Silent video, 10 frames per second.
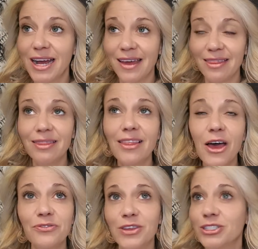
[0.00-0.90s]
I
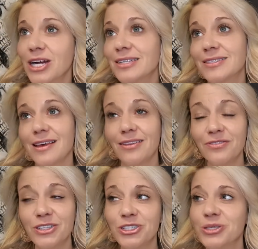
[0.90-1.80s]
love the dress. I
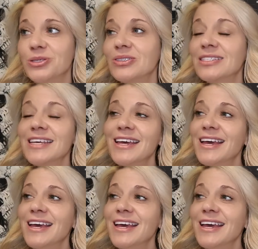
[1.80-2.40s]
love the shoes.